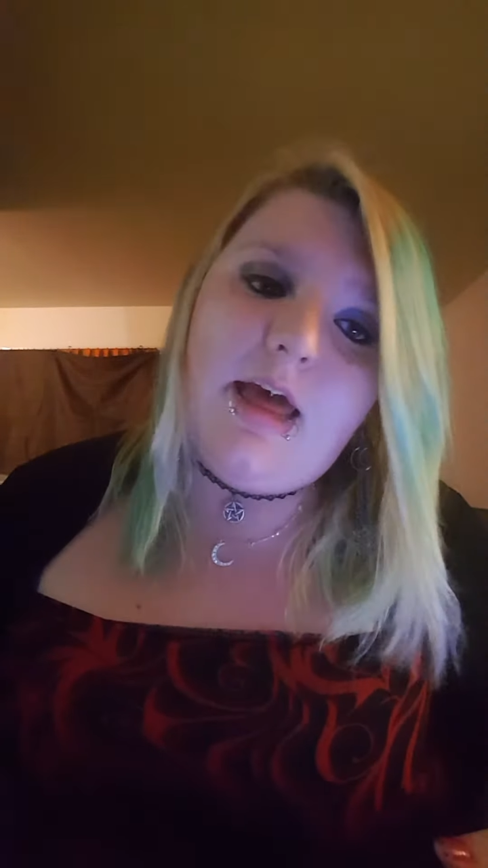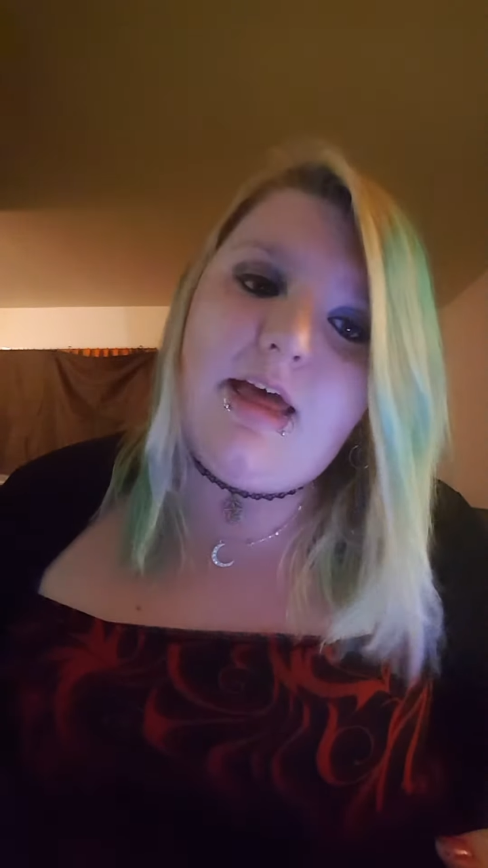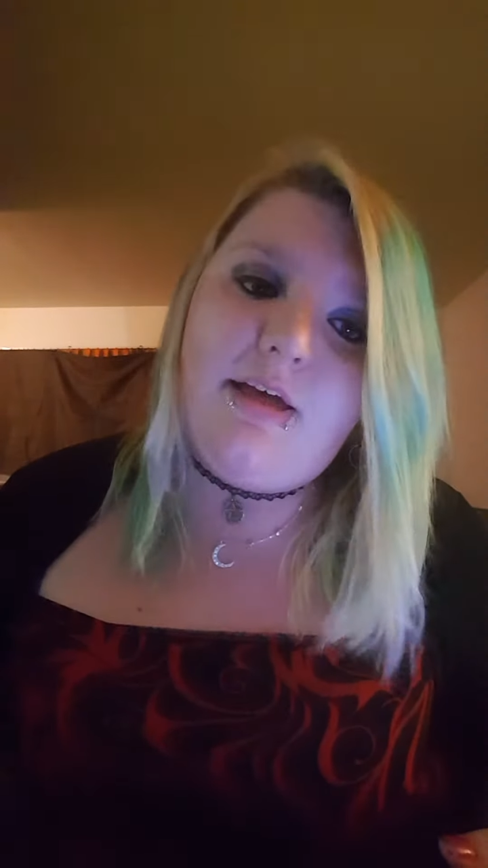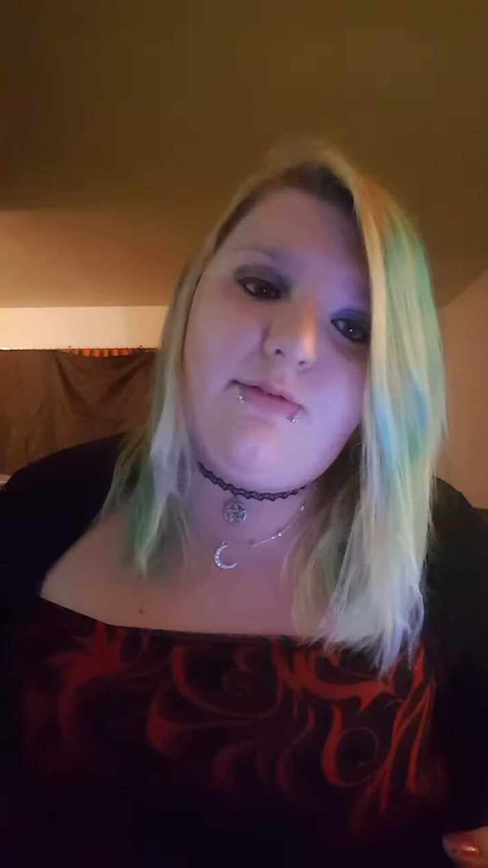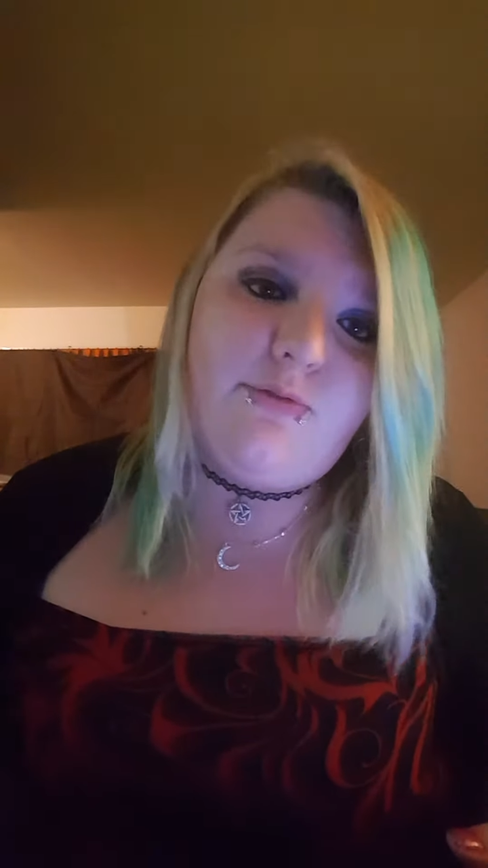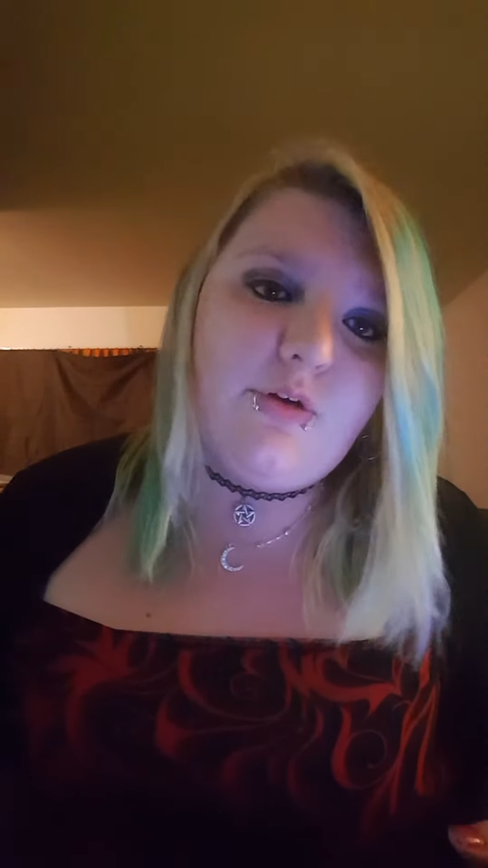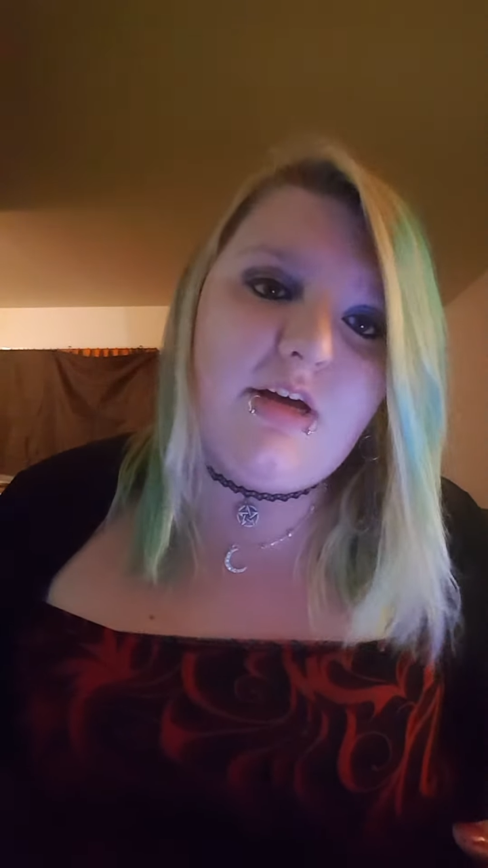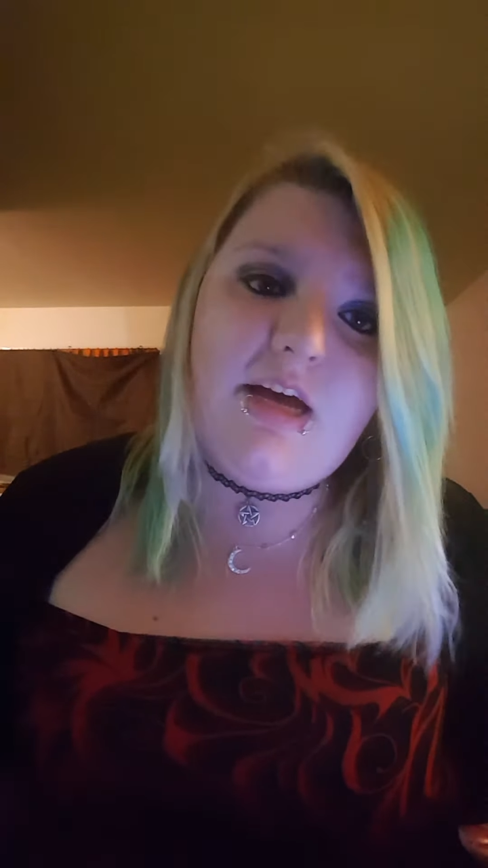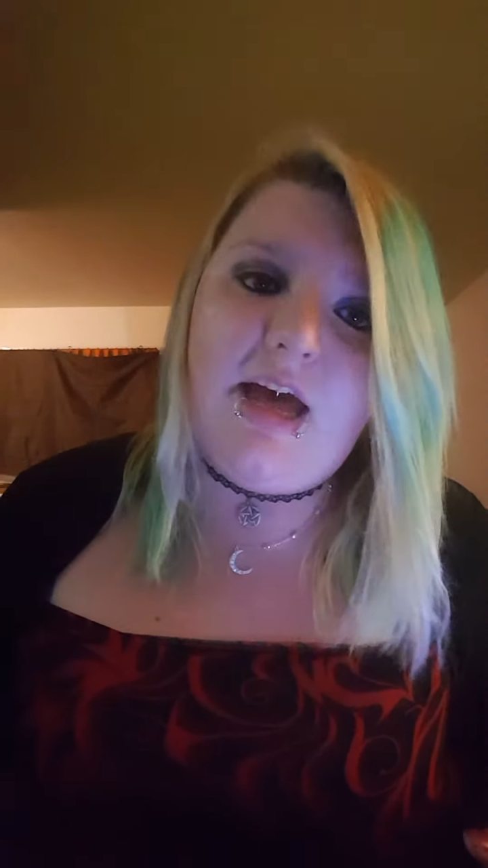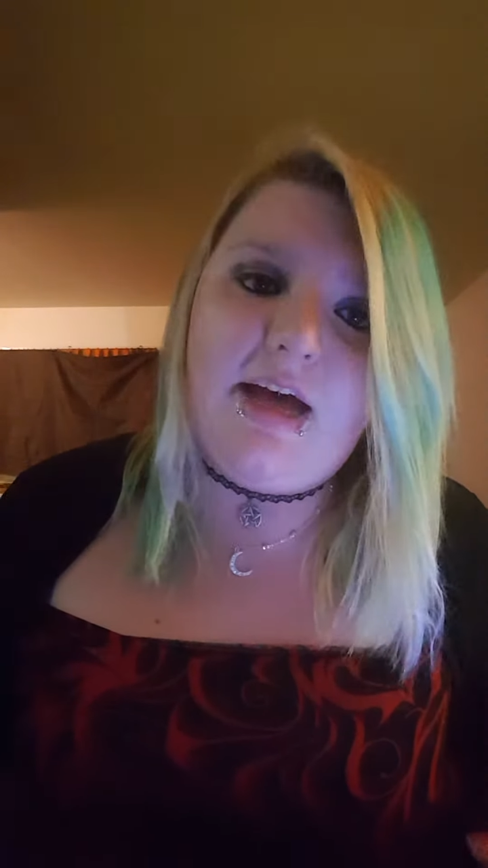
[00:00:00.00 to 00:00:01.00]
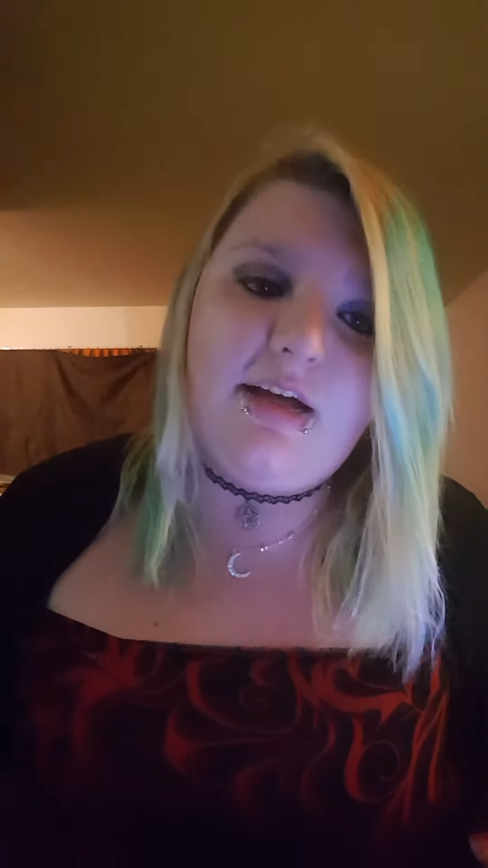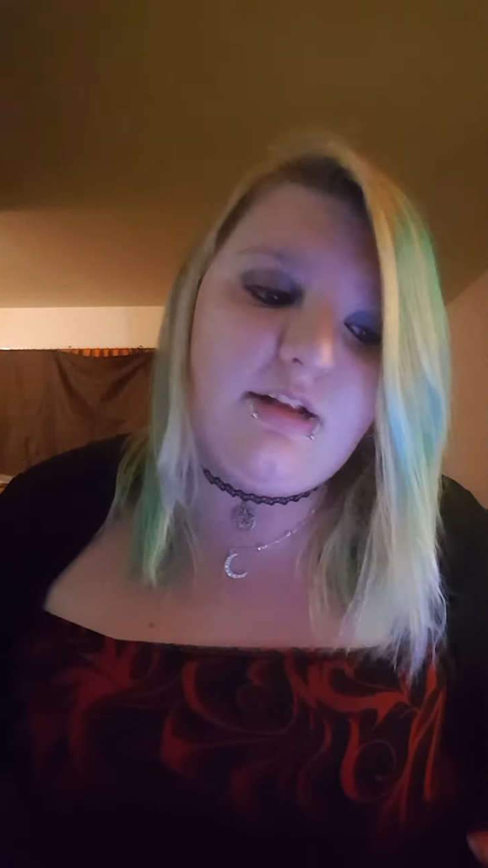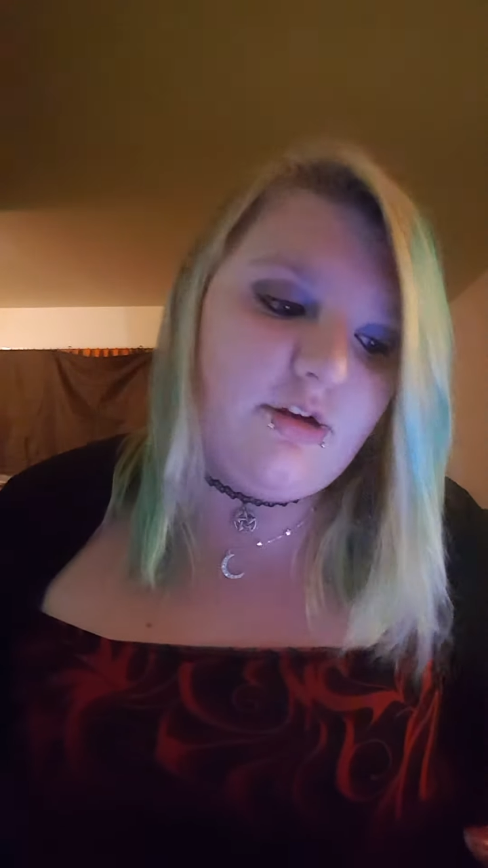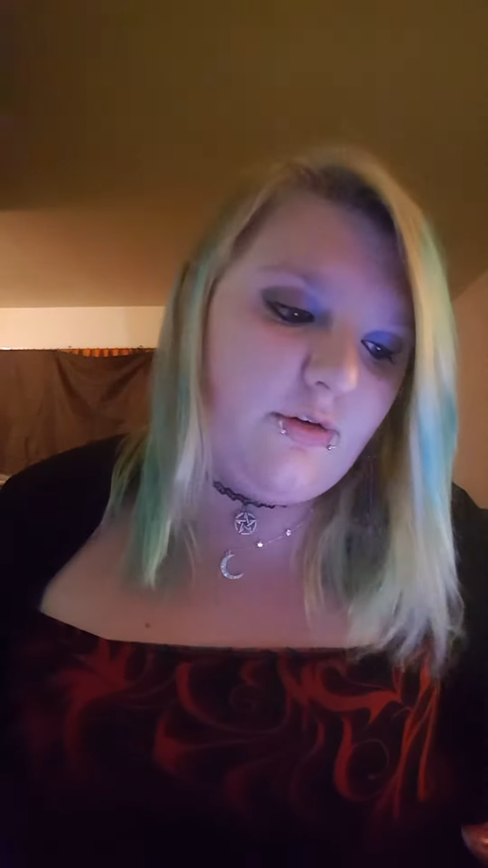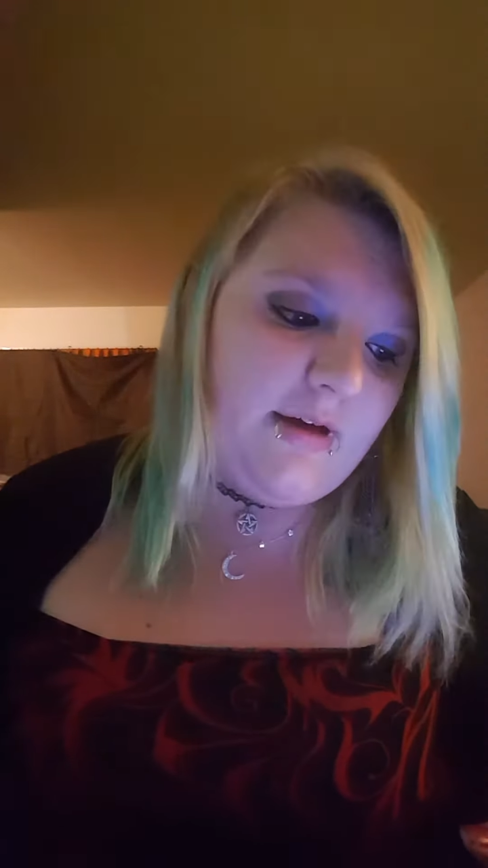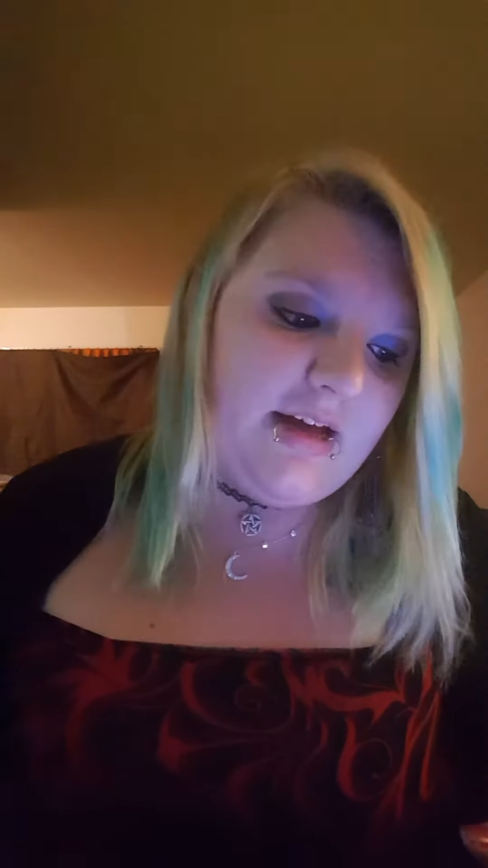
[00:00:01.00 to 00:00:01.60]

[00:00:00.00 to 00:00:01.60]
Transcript: every hello